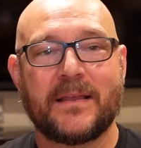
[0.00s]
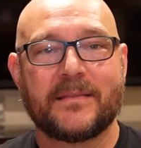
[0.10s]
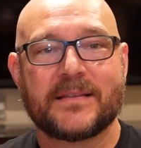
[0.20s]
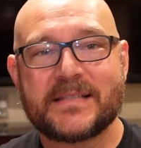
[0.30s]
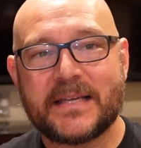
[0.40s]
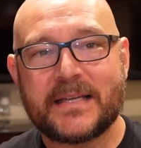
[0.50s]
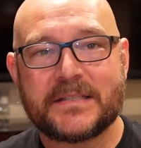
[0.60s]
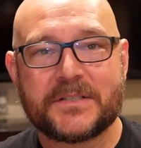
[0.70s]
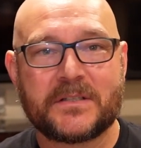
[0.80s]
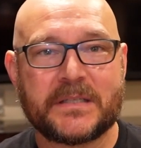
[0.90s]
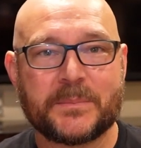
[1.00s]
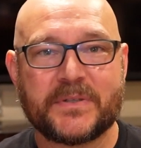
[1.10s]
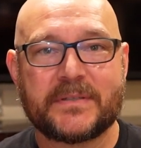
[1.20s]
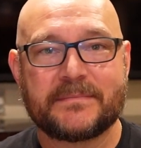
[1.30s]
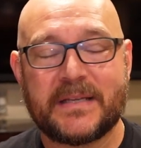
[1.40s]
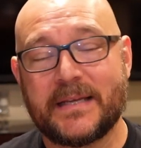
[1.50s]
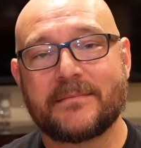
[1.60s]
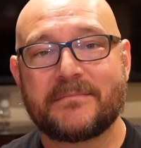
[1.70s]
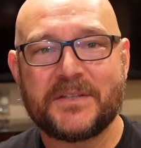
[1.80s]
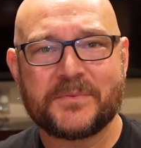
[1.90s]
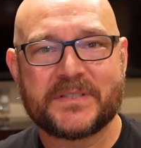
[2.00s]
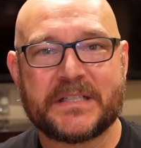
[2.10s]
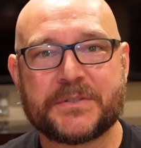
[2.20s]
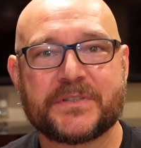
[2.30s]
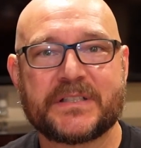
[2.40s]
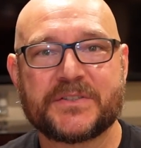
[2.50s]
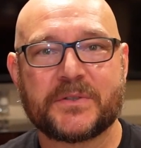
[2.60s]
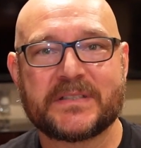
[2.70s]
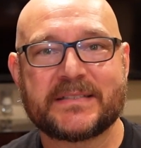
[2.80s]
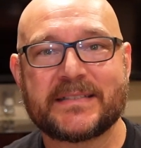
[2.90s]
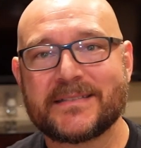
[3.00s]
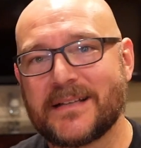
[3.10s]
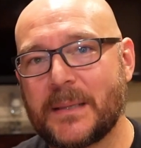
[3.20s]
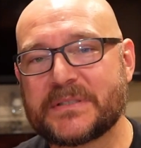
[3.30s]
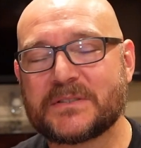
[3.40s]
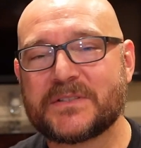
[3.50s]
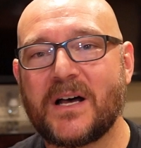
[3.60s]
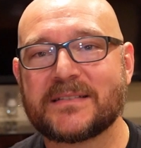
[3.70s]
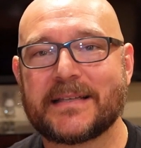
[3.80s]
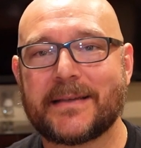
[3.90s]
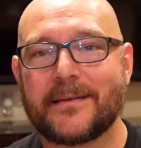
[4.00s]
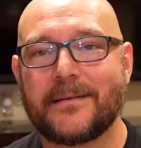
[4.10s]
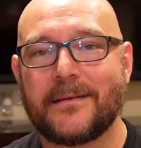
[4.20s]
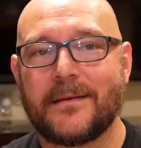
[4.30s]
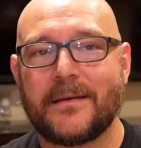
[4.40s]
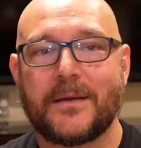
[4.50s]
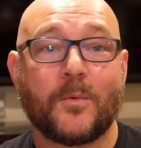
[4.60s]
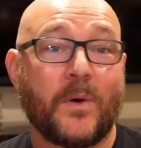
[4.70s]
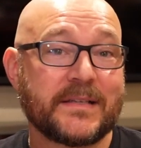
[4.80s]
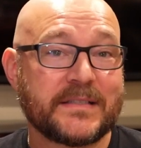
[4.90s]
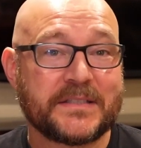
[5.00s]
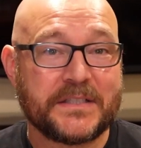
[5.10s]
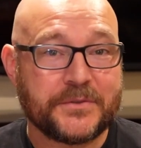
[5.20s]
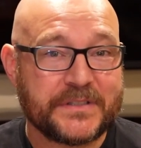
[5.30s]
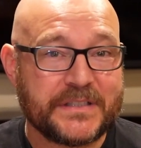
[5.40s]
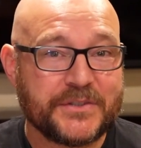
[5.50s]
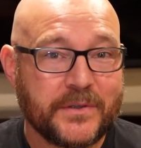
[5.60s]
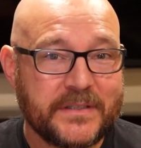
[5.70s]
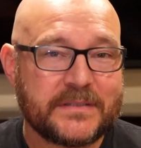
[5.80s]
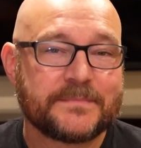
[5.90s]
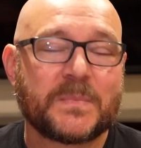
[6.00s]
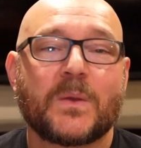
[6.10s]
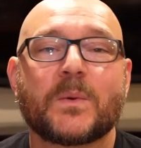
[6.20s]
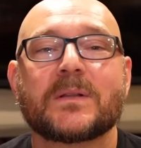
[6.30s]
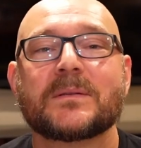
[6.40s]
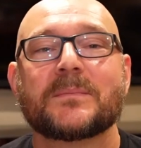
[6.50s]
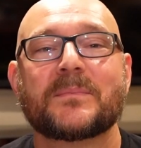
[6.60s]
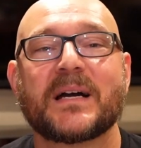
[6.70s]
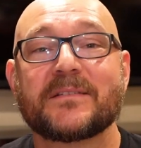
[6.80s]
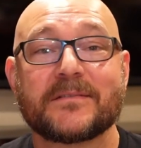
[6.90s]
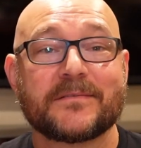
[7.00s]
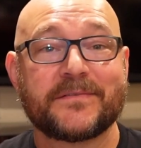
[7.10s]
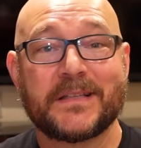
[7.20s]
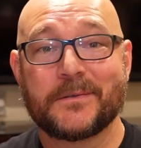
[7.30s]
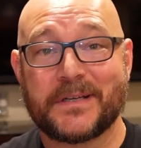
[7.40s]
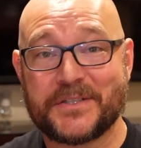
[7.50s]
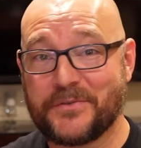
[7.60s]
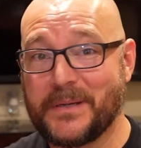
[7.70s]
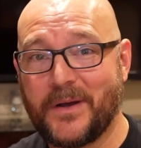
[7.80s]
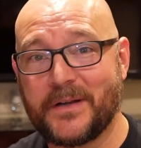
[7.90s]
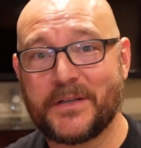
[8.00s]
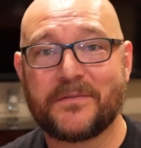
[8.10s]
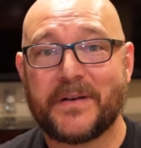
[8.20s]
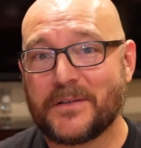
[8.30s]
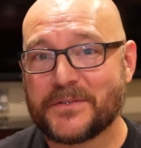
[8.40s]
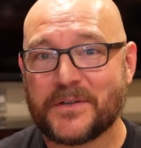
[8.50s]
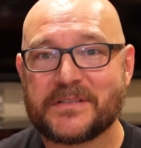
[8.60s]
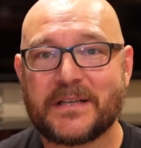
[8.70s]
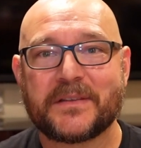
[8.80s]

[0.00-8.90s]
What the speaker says: The second digital input, and this was an interesting choice, is an optical toslink. Why is this an interesting choice? Well, my fellow extreme audiophile nerds out